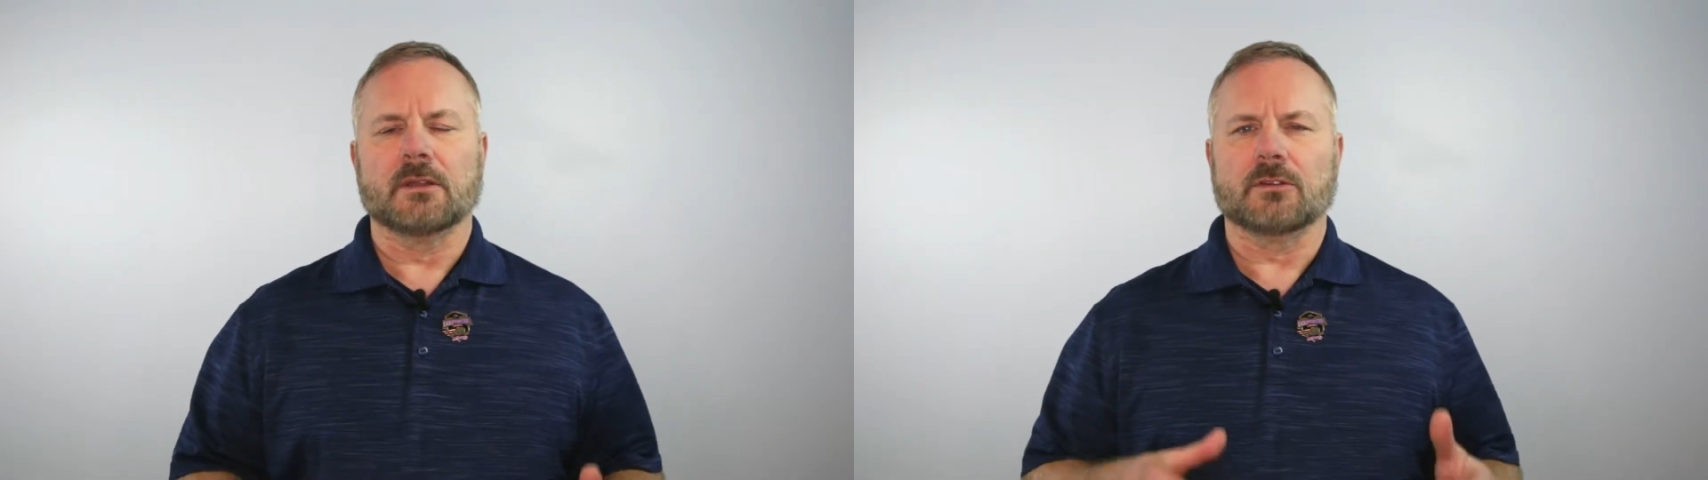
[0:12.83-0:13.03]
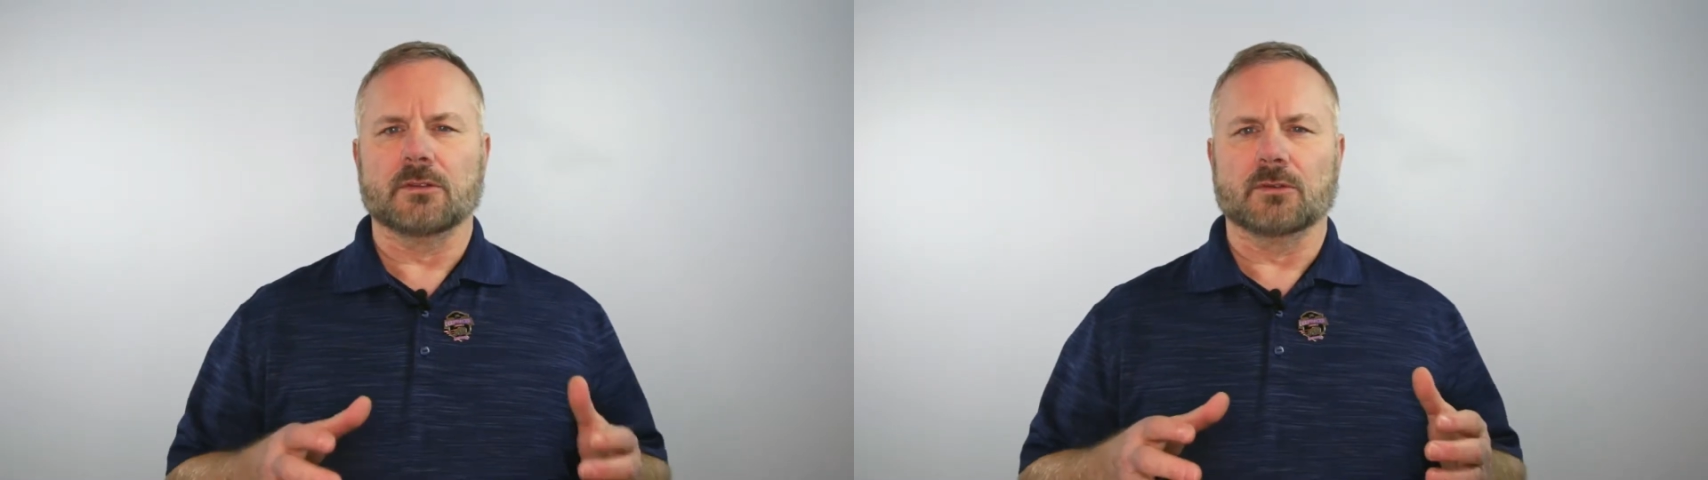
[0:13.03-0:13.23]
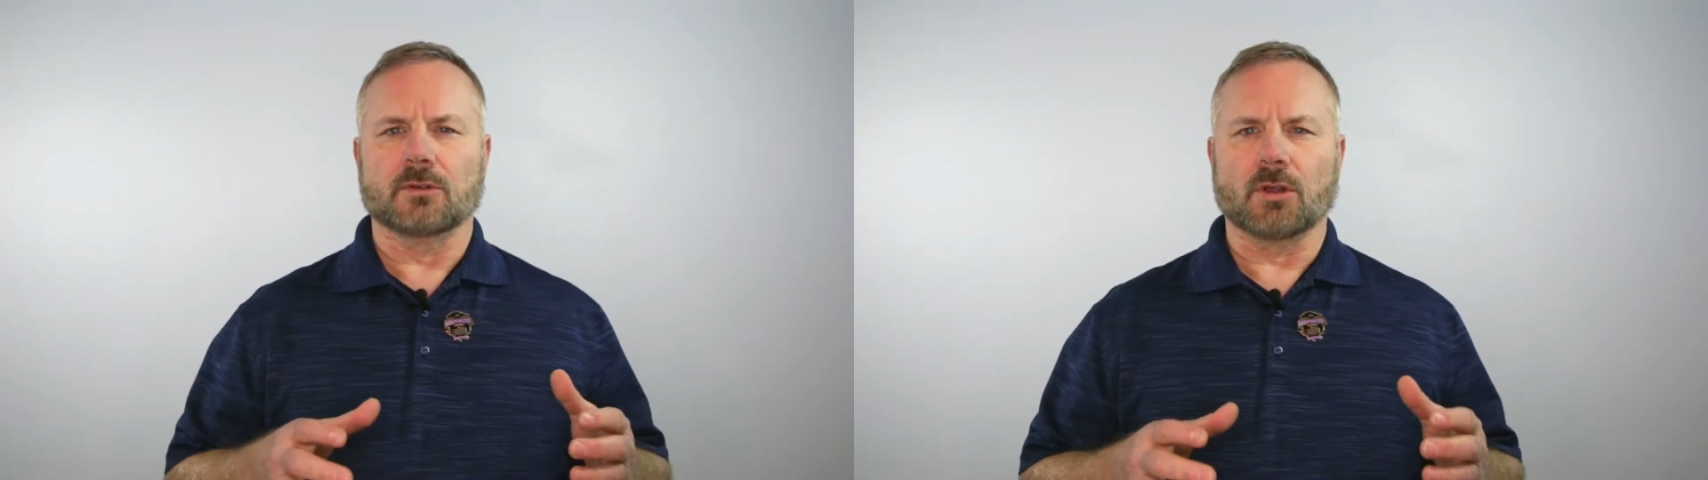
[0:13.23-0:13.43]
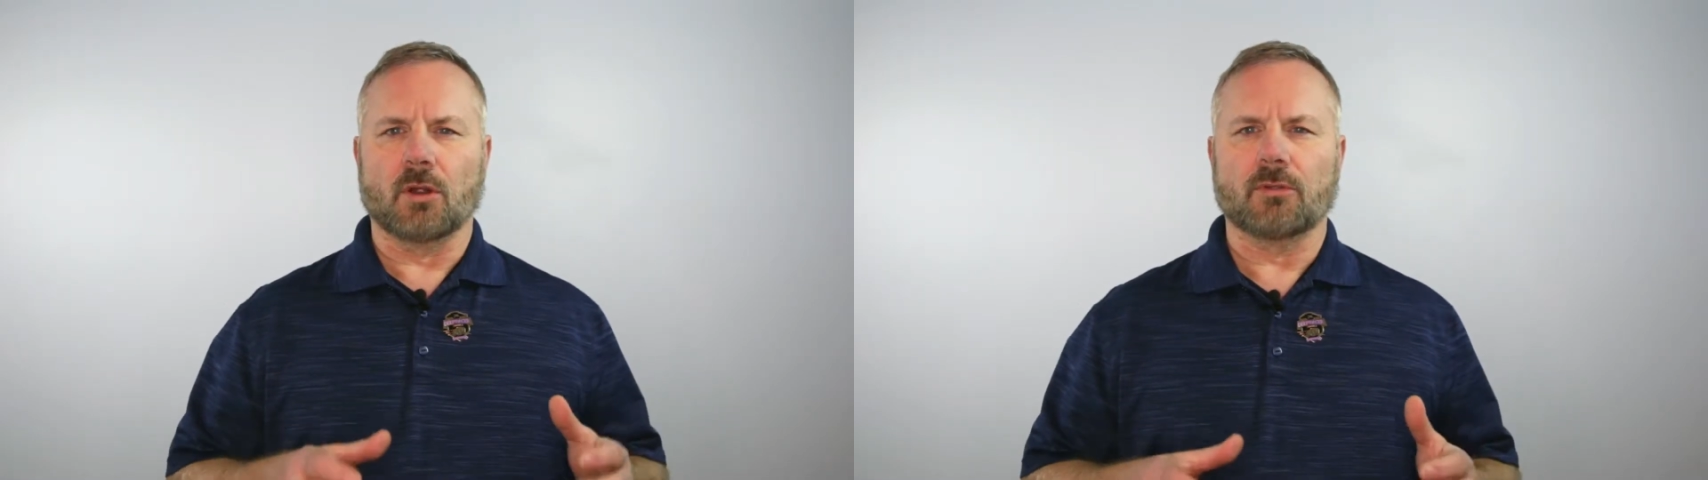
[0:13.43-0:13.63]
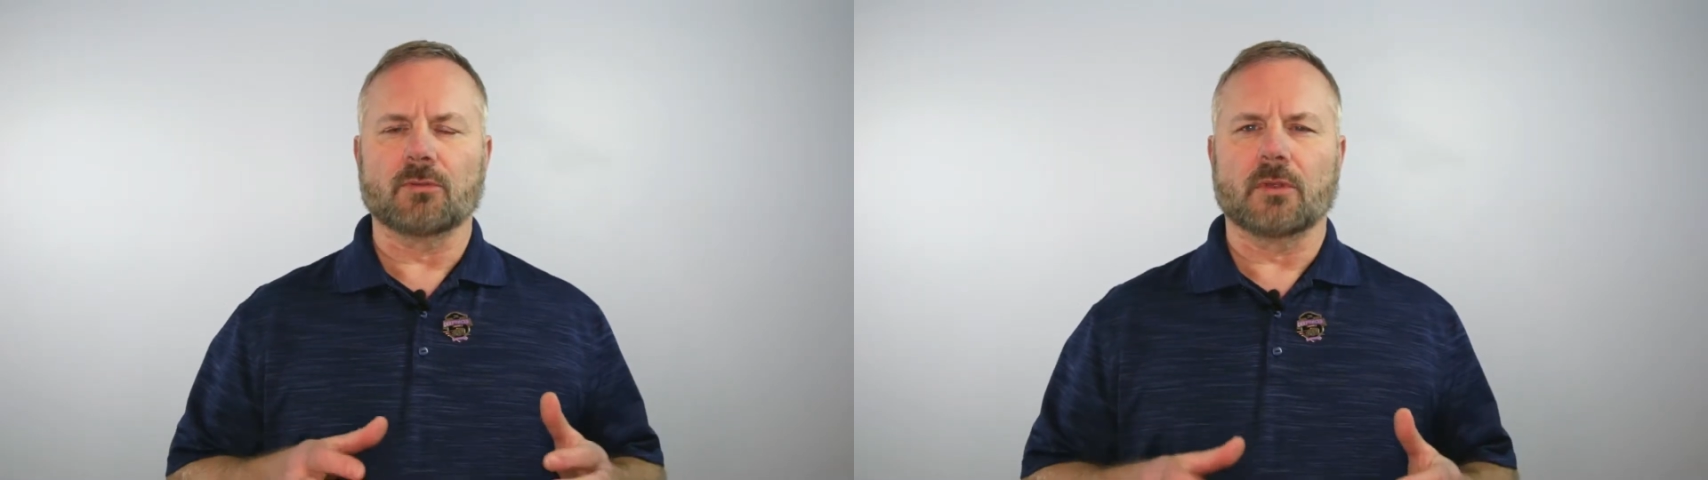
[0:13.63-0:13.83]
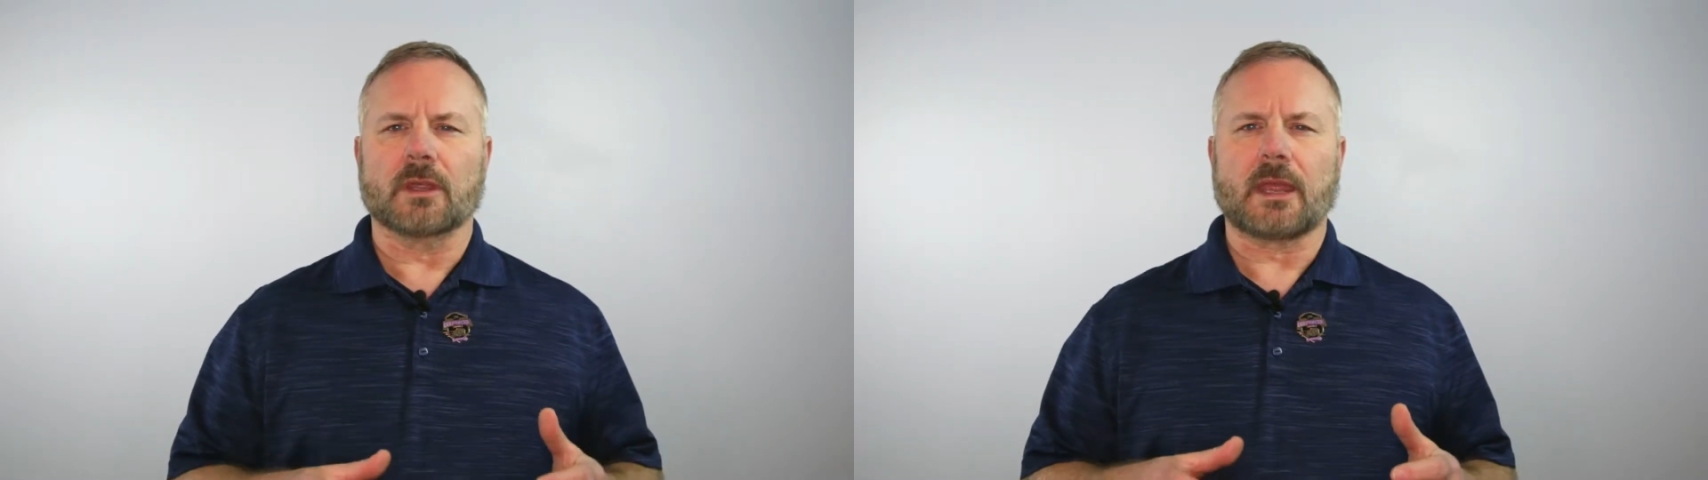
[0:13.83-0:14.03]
to go through the